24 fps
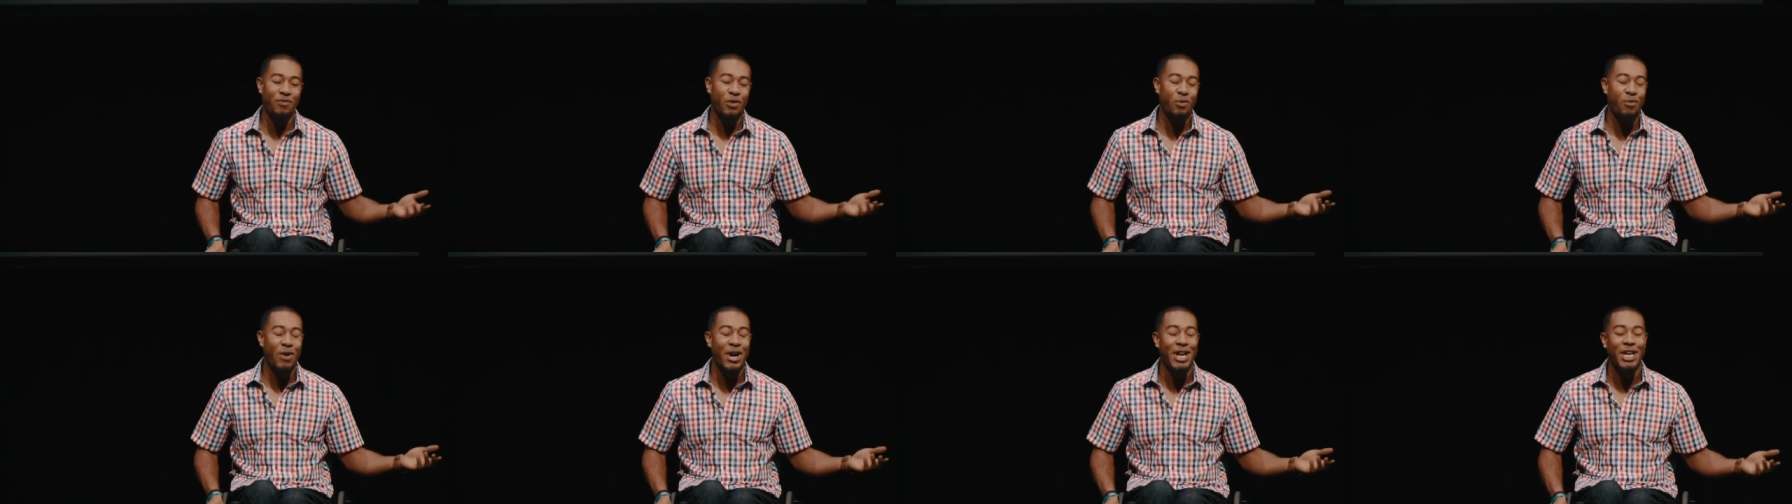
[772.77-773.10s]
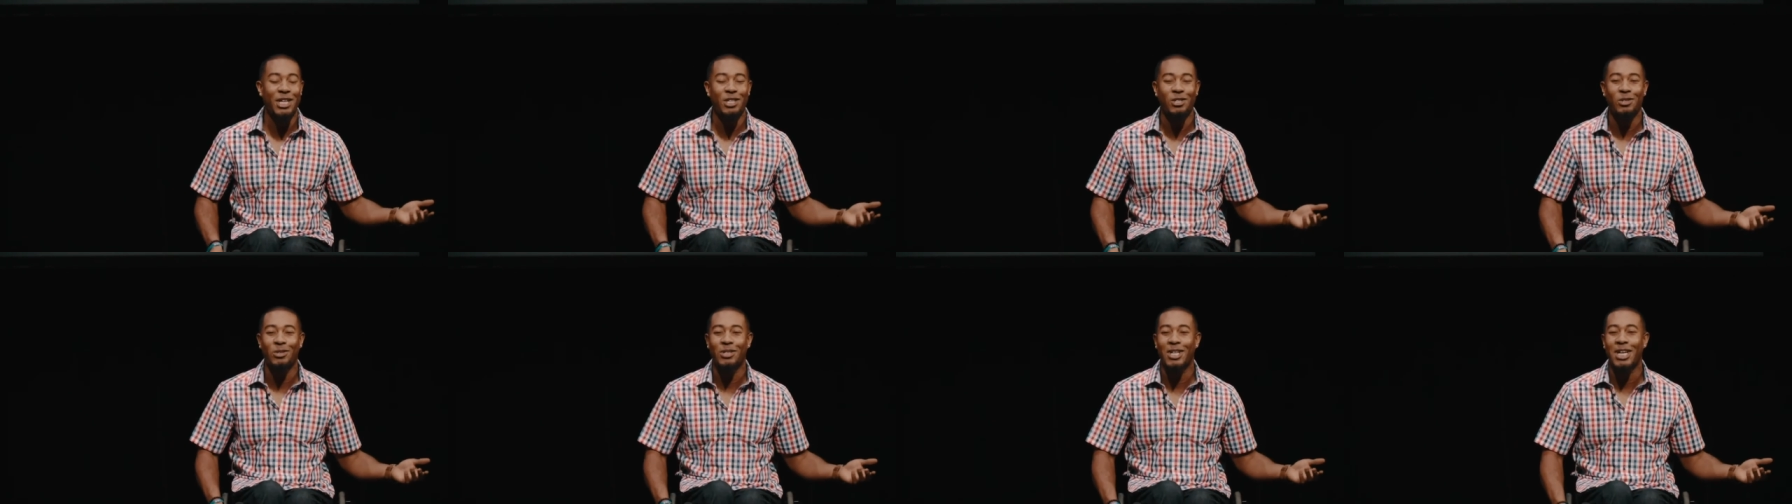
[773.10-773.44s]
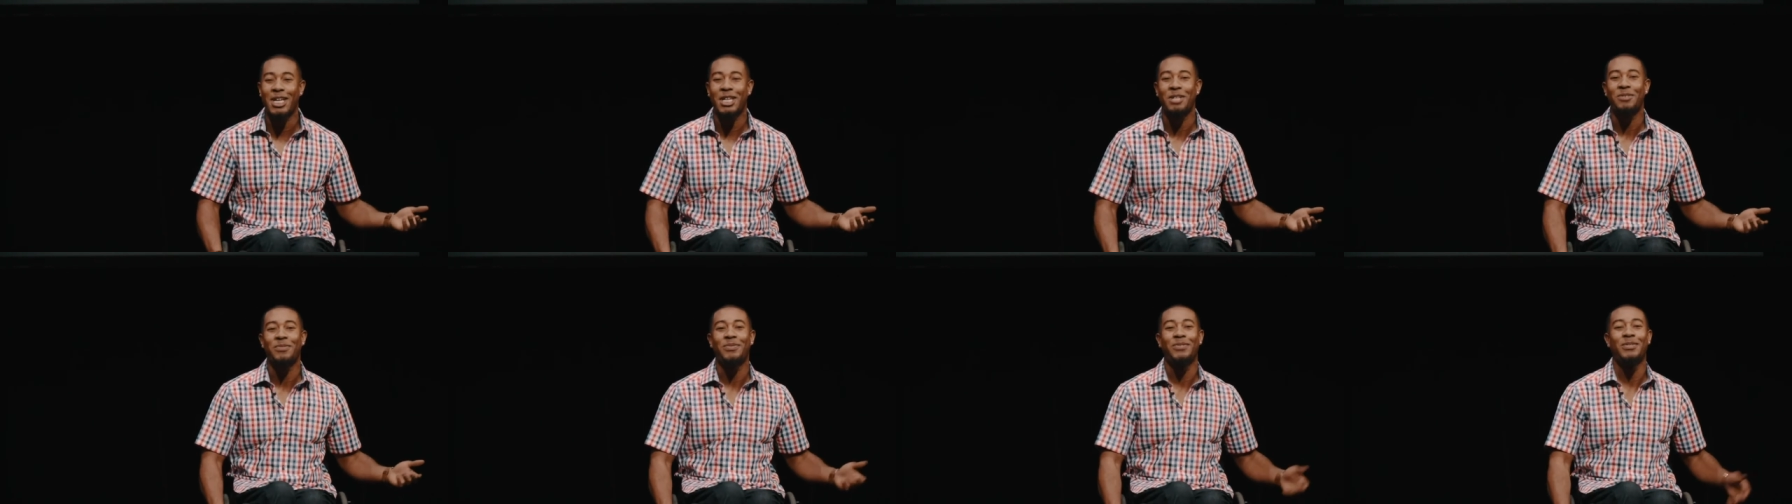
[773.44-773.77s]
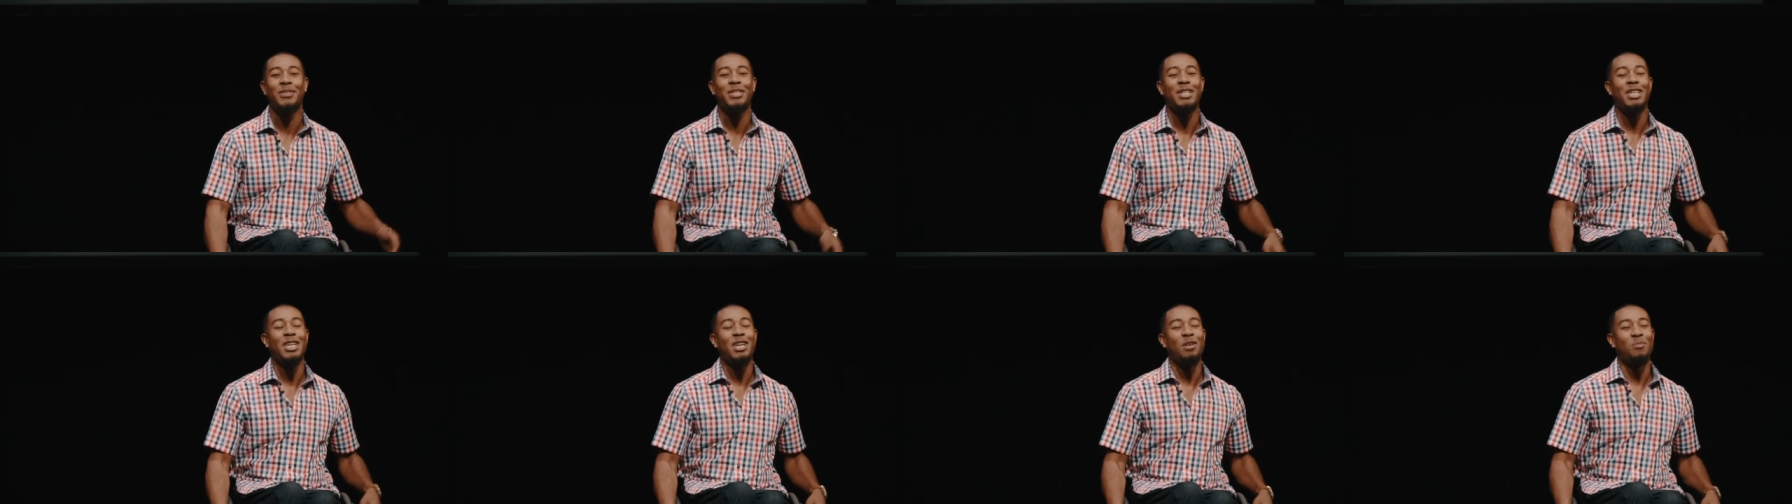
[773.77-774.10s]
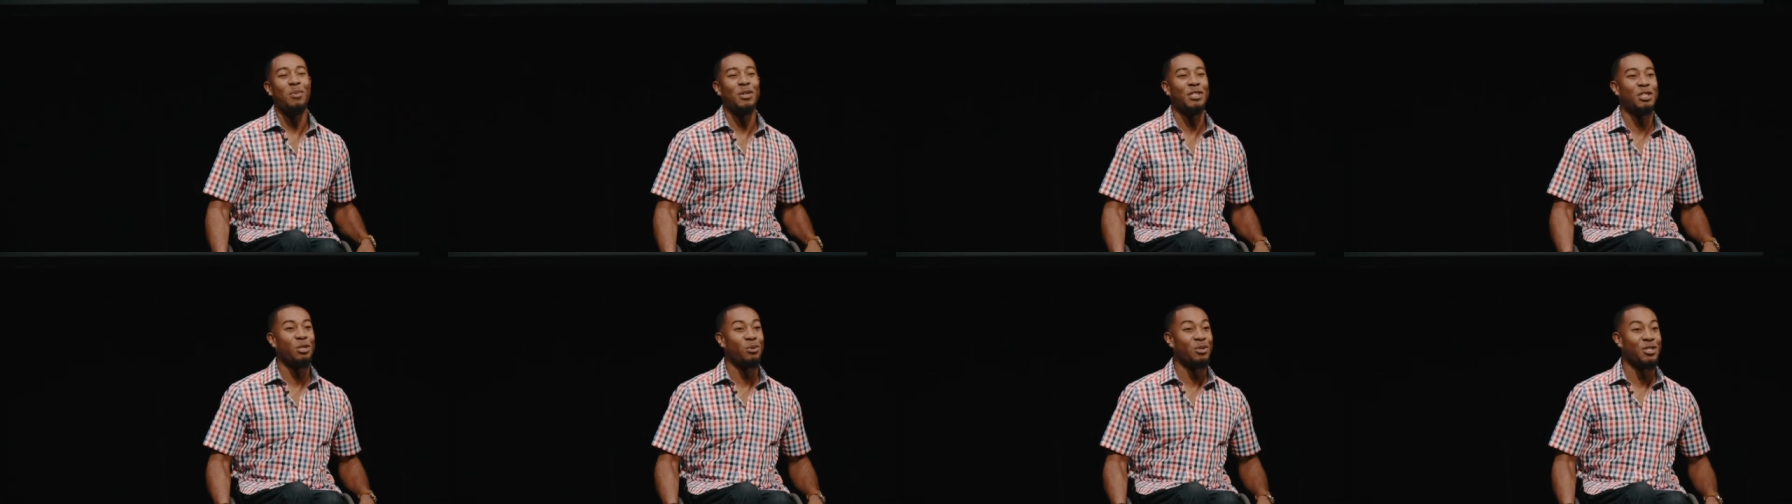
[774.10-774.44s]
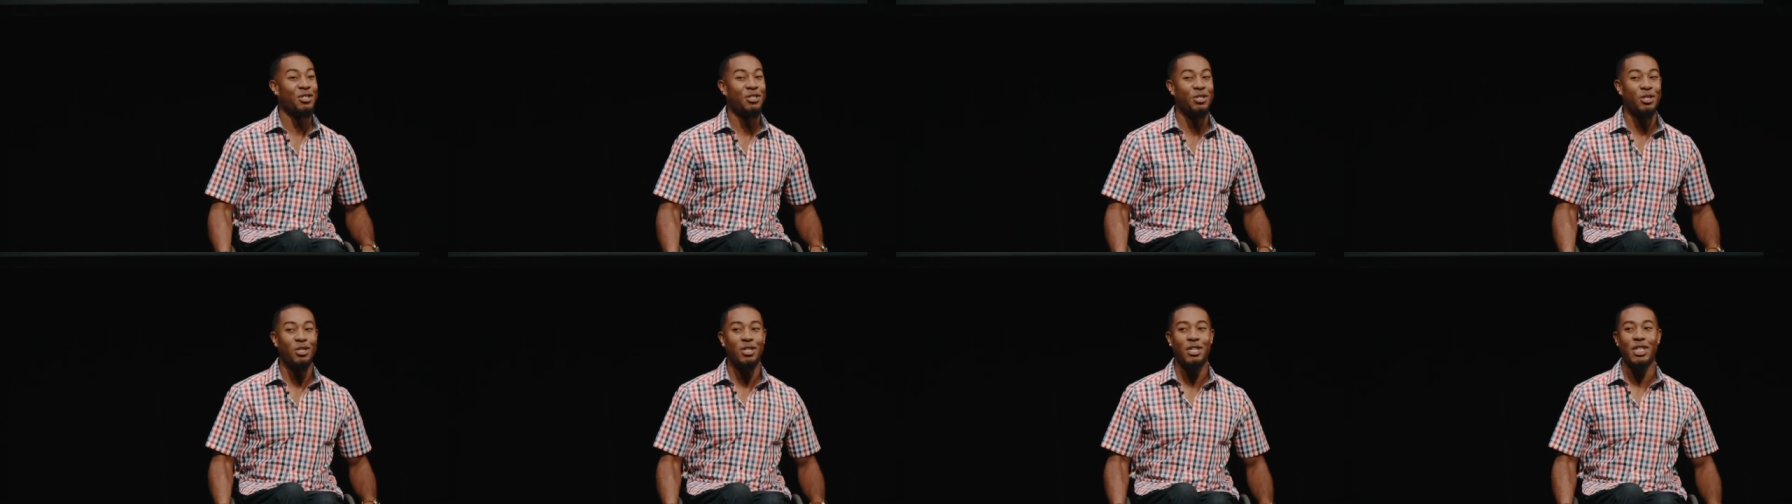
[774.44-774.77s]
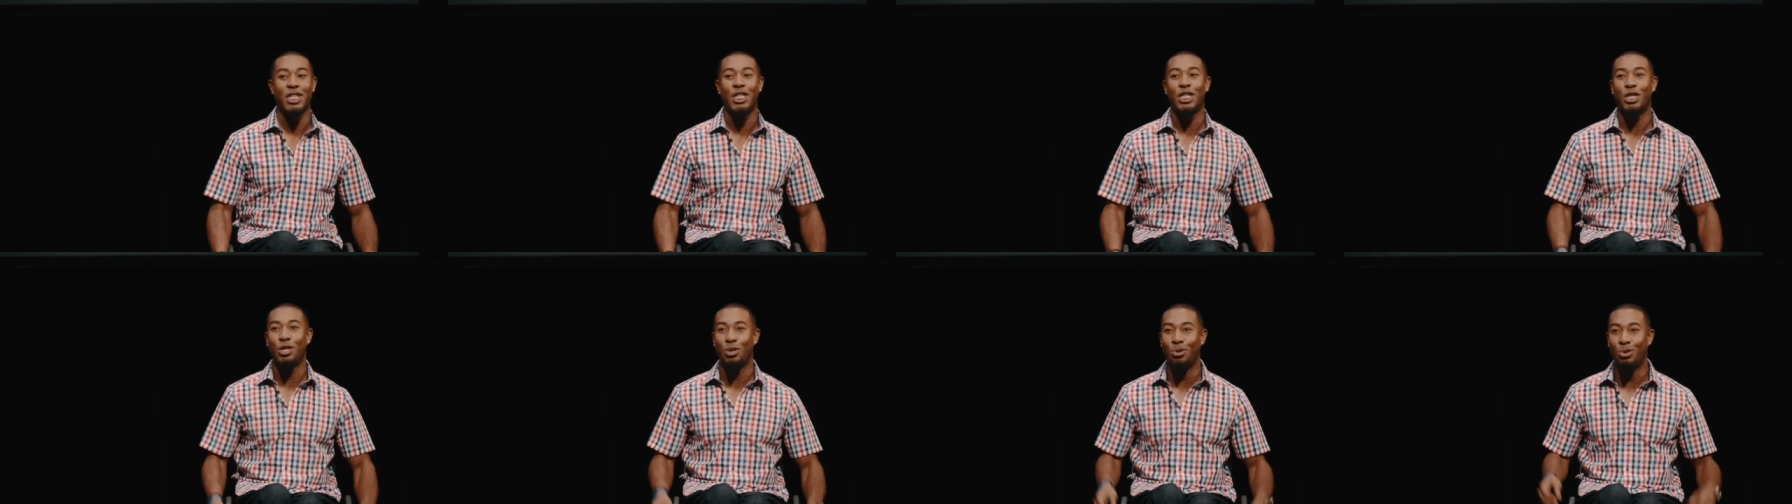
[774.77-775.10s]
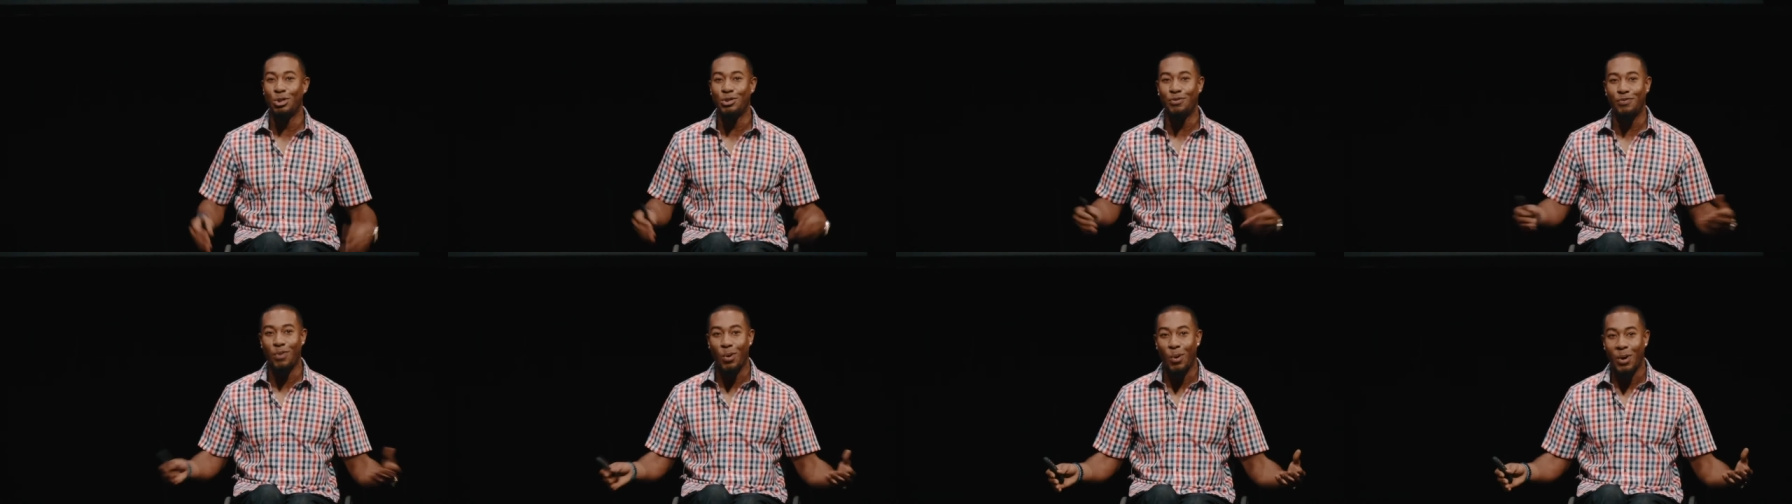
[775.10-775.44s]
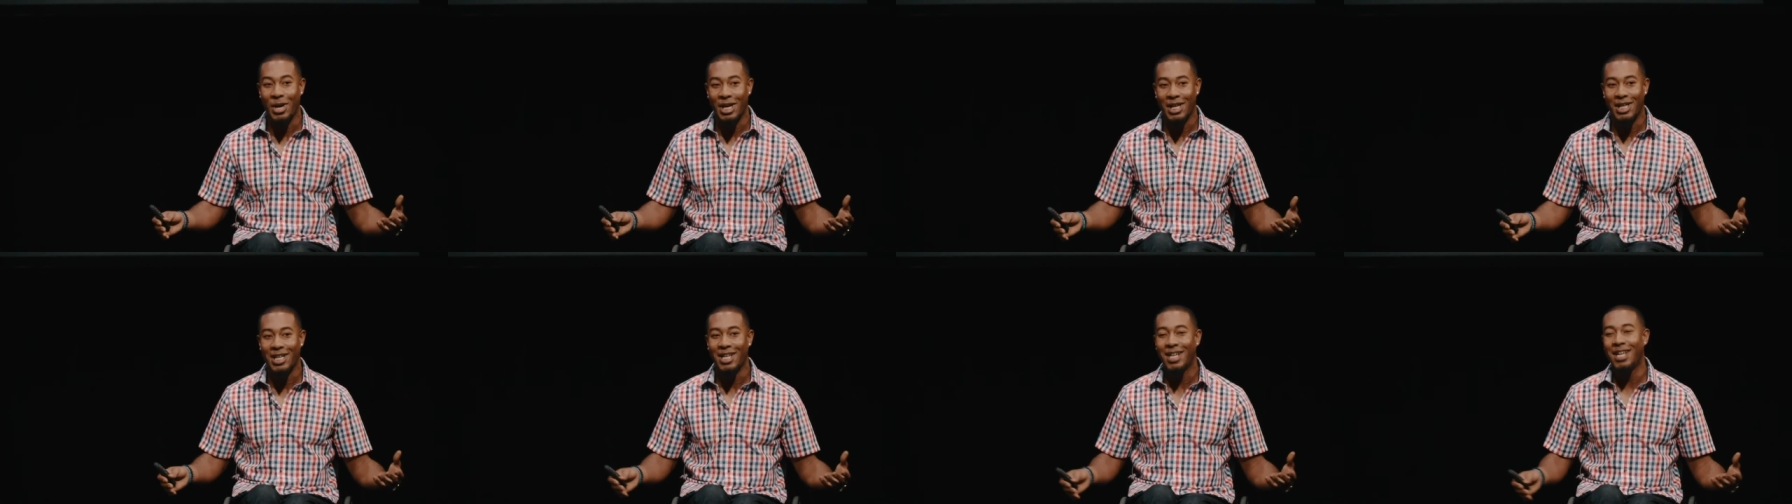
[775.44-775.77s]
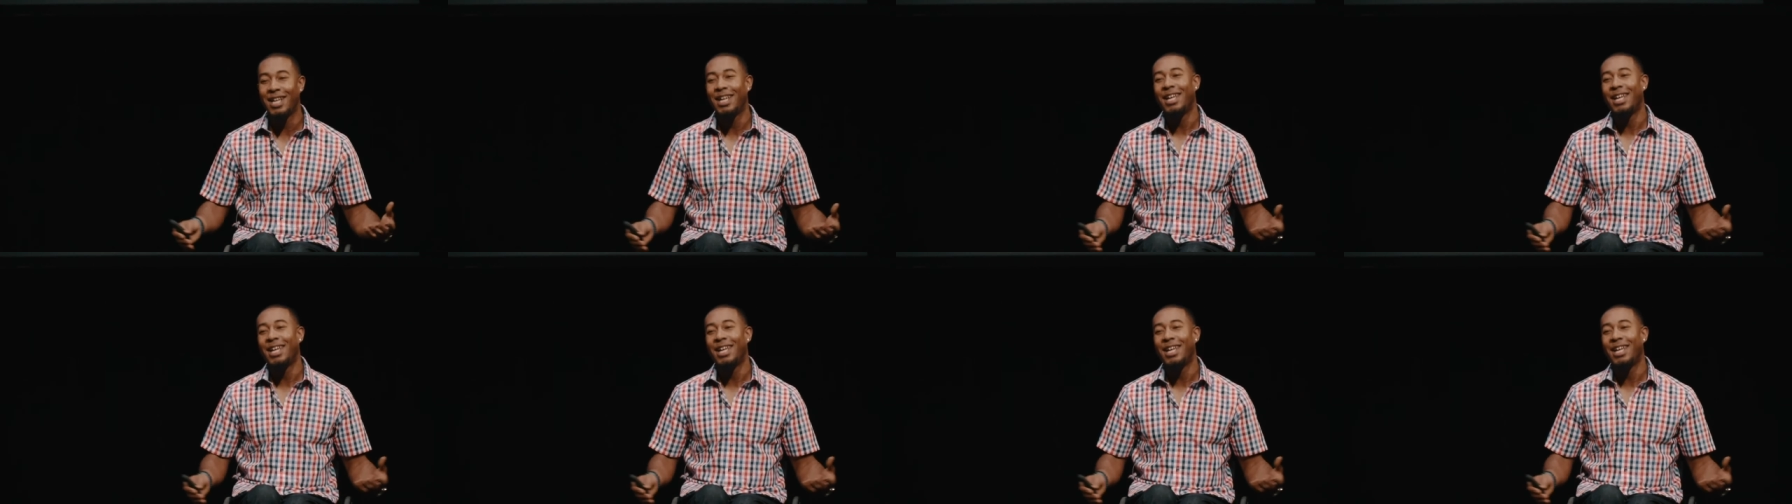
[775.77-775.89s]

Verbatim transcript: a regular life, but there was still a huge void.